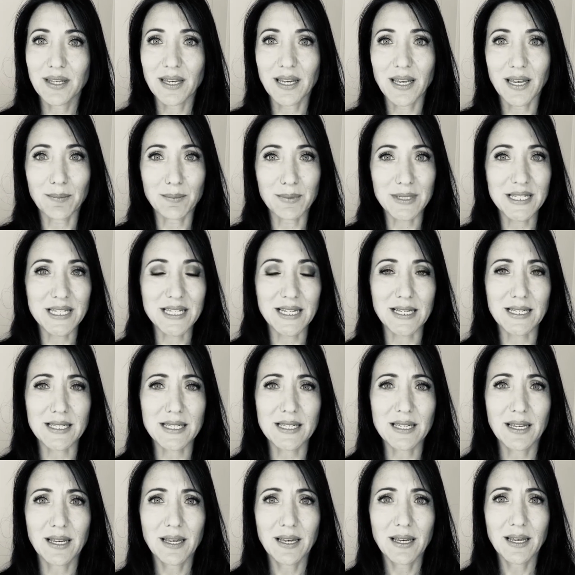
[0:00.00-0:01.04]

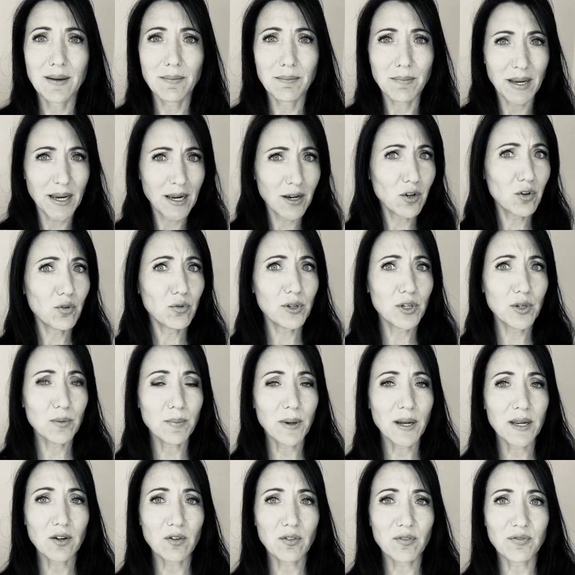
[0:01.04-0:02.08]
Hypnotist, "May I call you
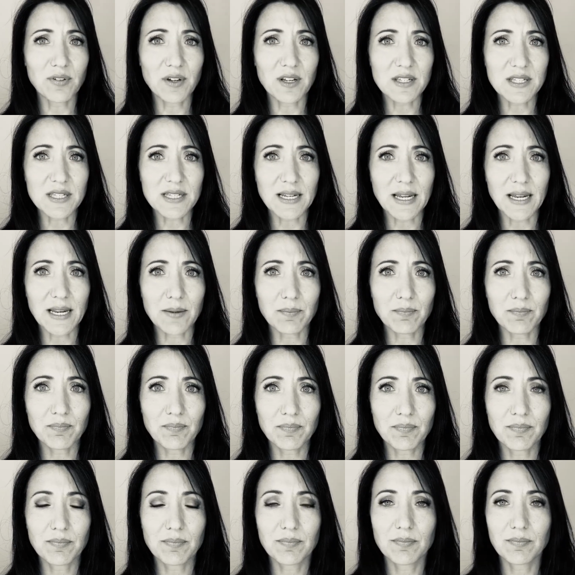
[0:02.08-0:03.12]
by your first name?"
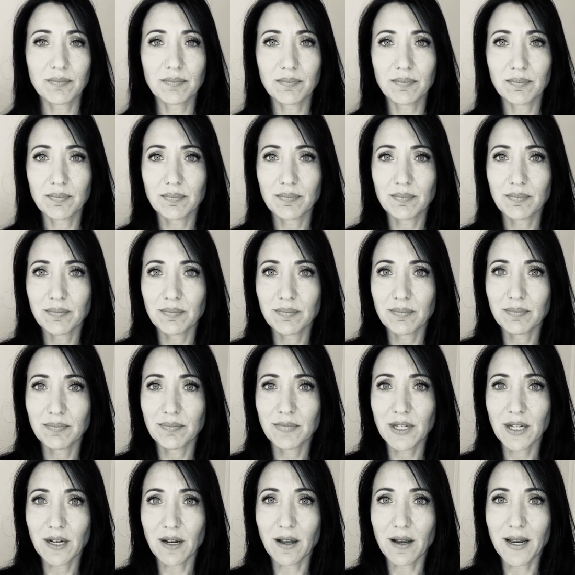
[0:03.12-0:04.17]

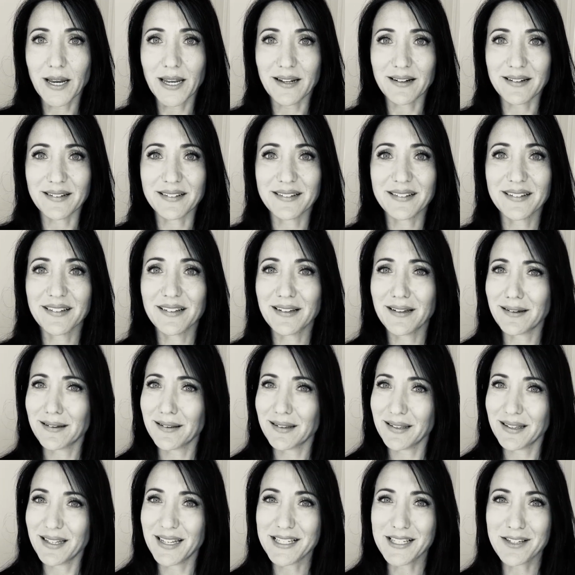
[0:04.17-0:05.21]
Client,
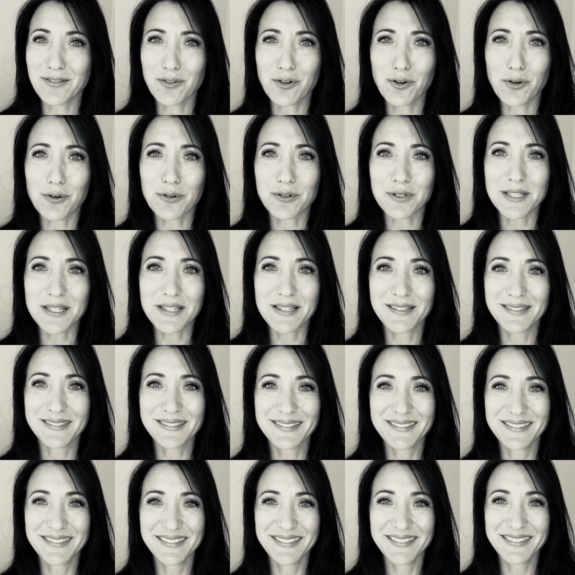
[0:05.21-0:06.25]
"Yes, of course."
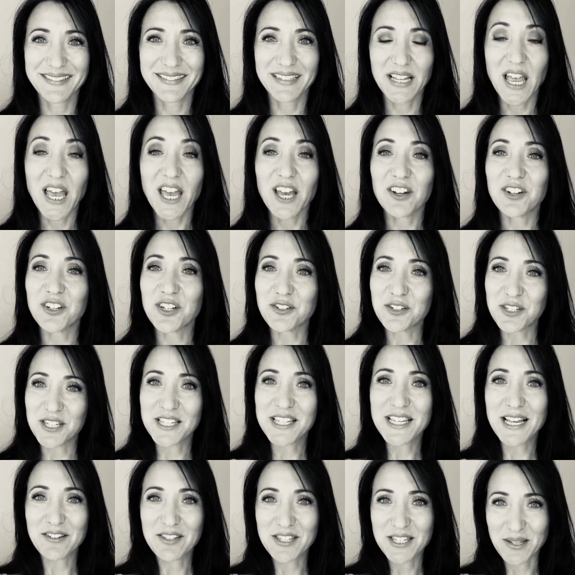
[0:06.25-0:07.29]

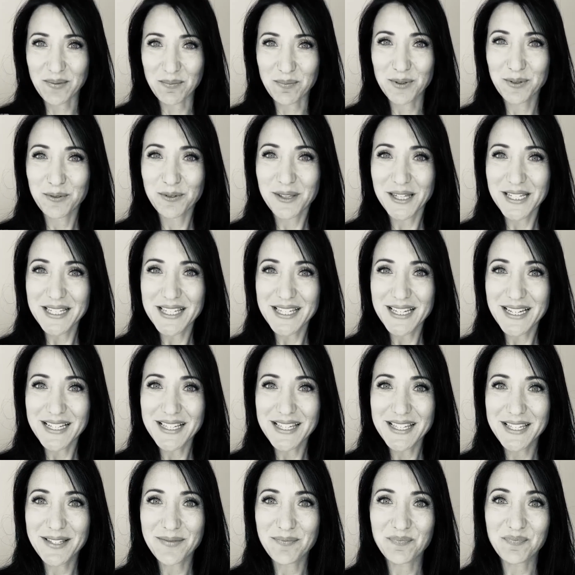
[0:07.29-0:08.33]
Notice how simple this
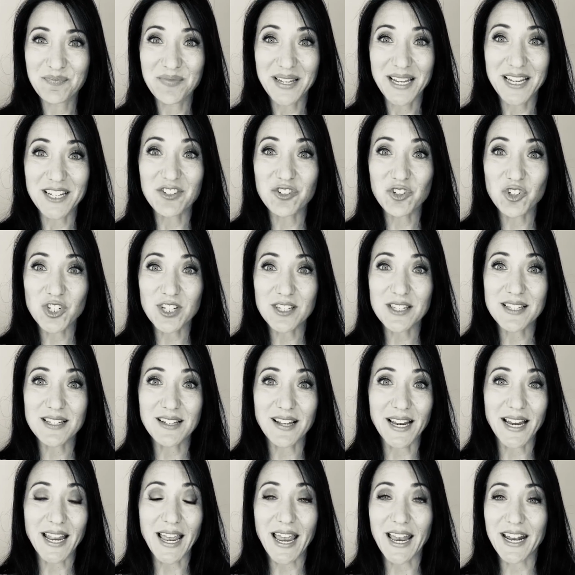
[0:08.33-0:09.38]
is? It's just
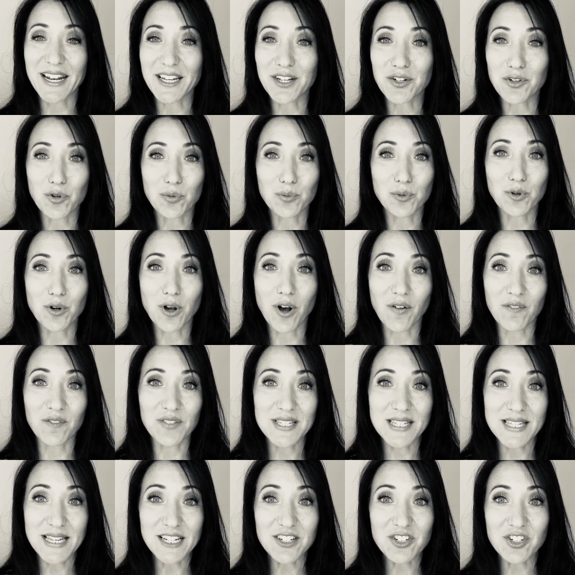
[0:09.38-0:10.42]
like any normal
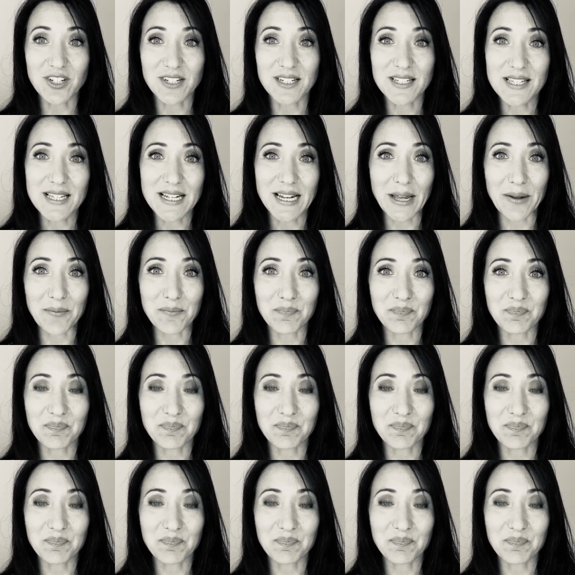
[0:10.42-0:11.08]
conversation, isn't it?